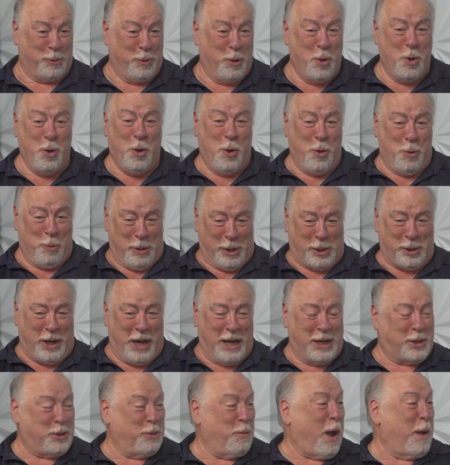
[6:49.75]
In which
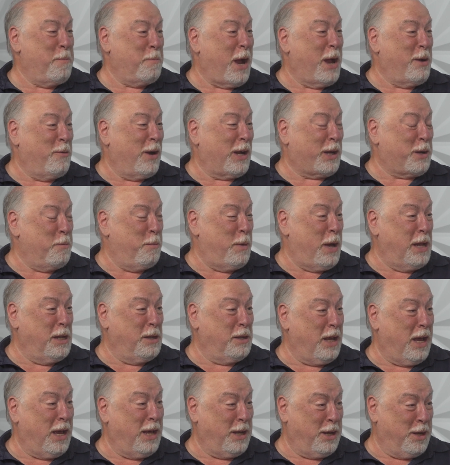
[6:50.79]
case, I might
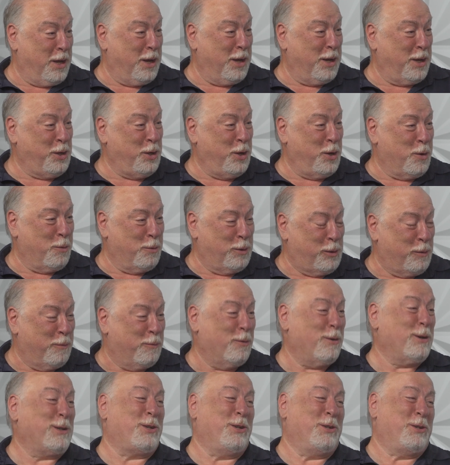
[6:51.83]
recommend a
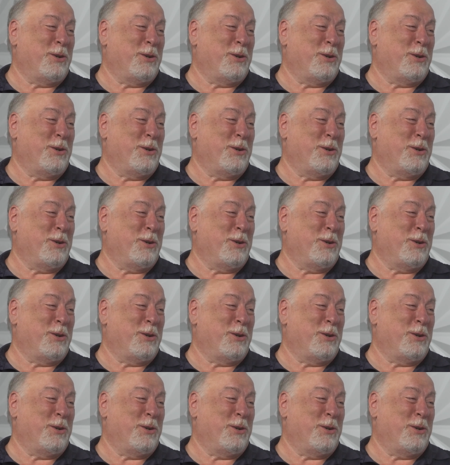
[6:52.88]
divorce